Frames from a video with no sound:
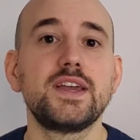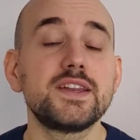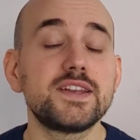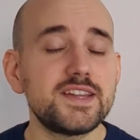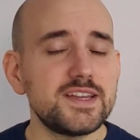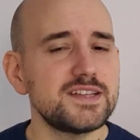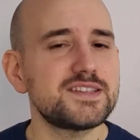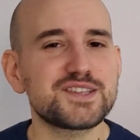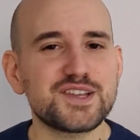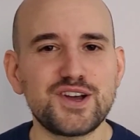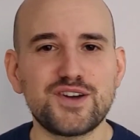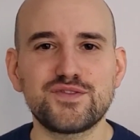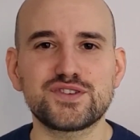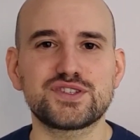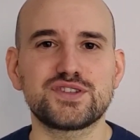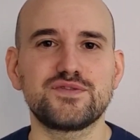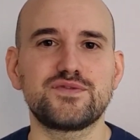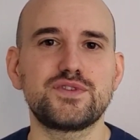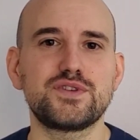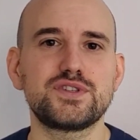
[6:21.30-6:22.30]
This
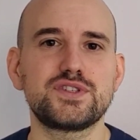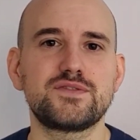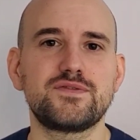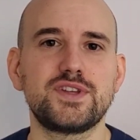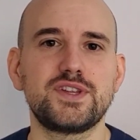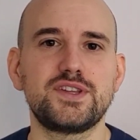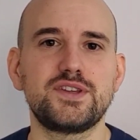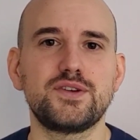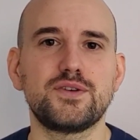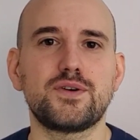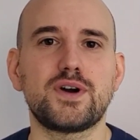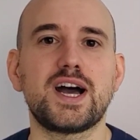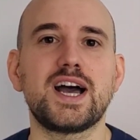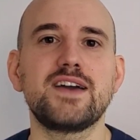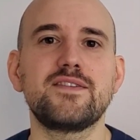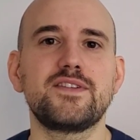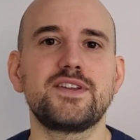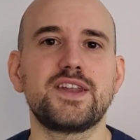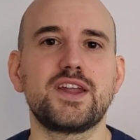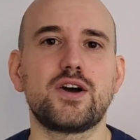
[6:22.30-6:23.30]
covers the first video.
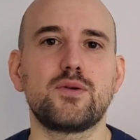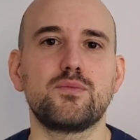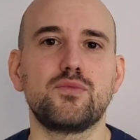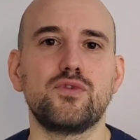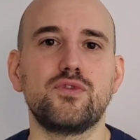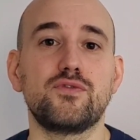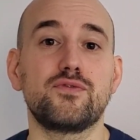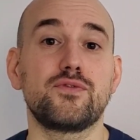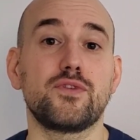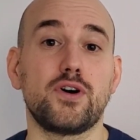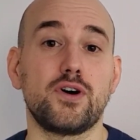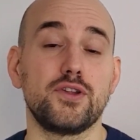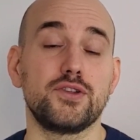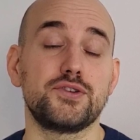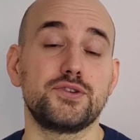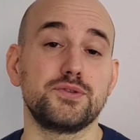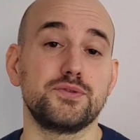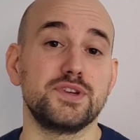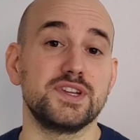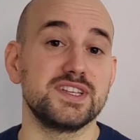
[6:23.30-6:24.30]
I will now move
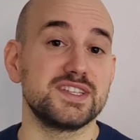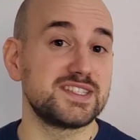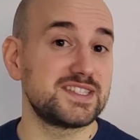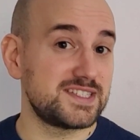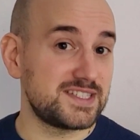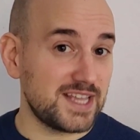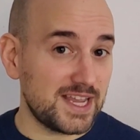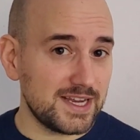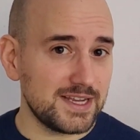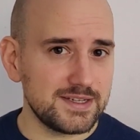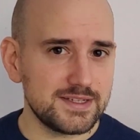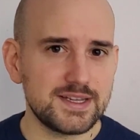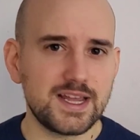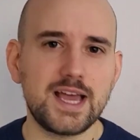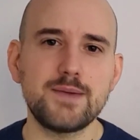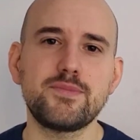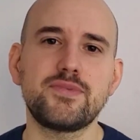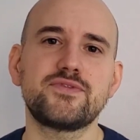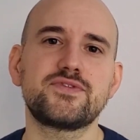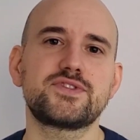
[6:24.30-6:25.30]
on to the second
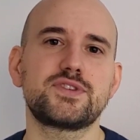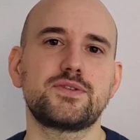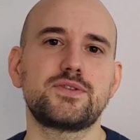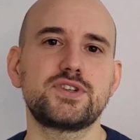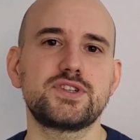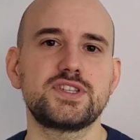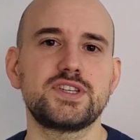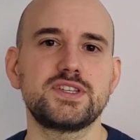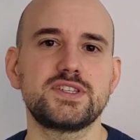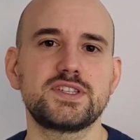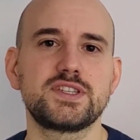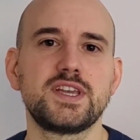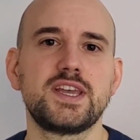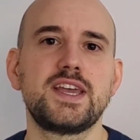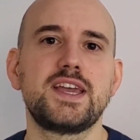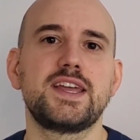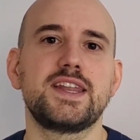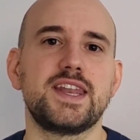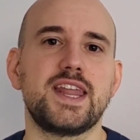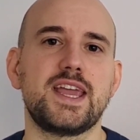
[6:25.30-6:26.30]
type of sources,
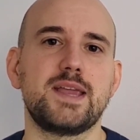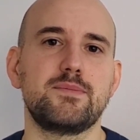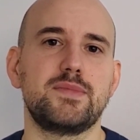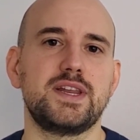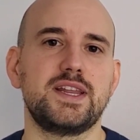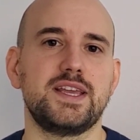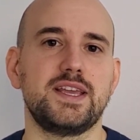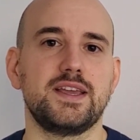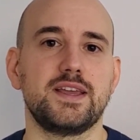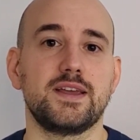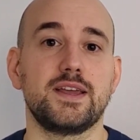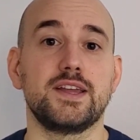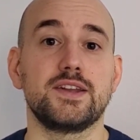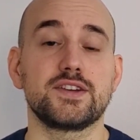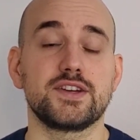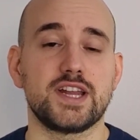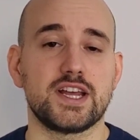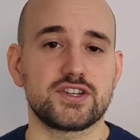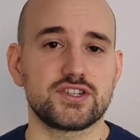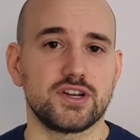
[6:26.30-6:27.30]
namely
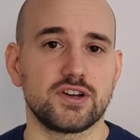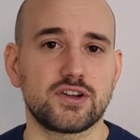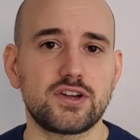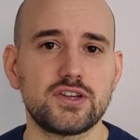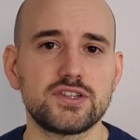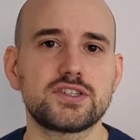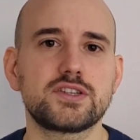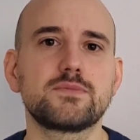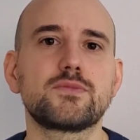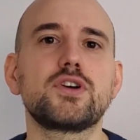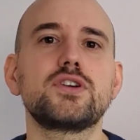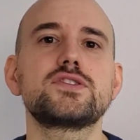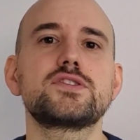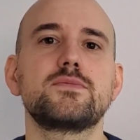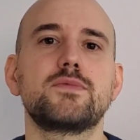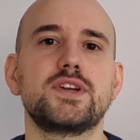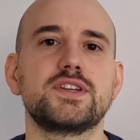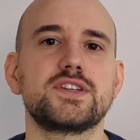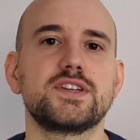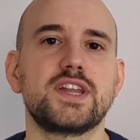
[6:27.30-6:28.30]
international custom,
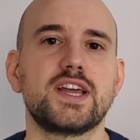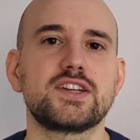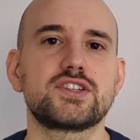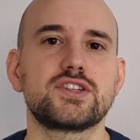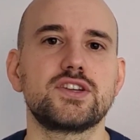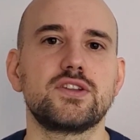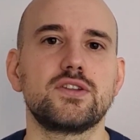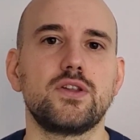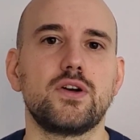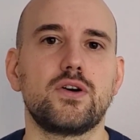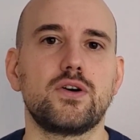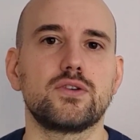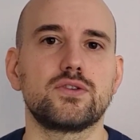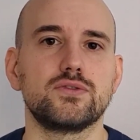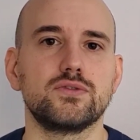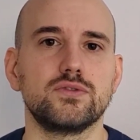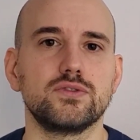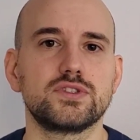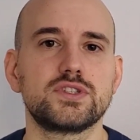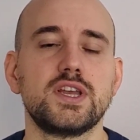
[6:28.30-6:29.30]
customary international law
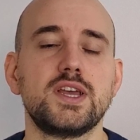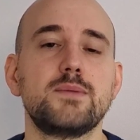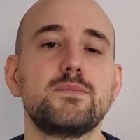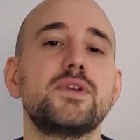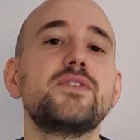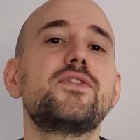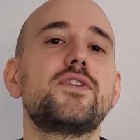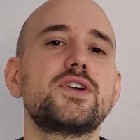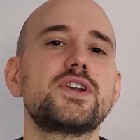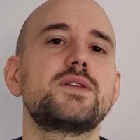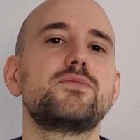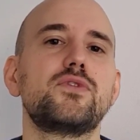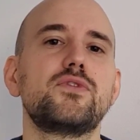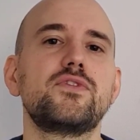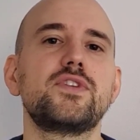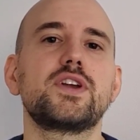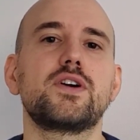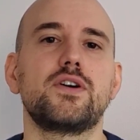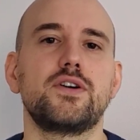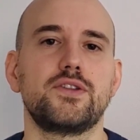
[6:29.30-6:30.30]
rules, before then
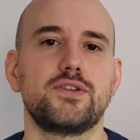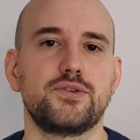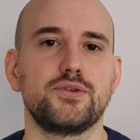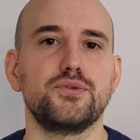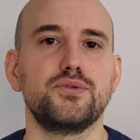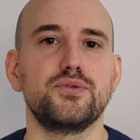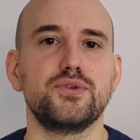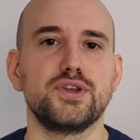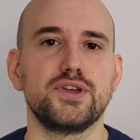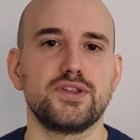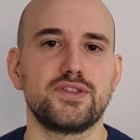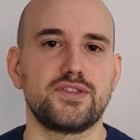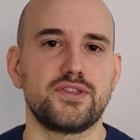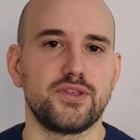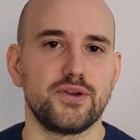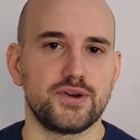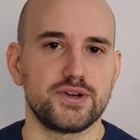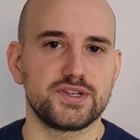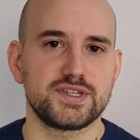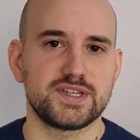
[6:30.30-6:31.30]
moving on to the
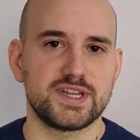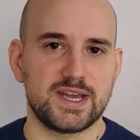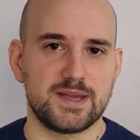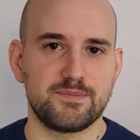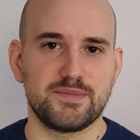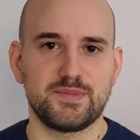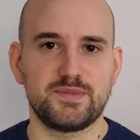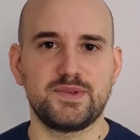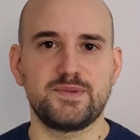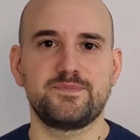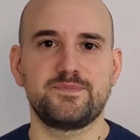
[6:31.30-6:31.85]
third type.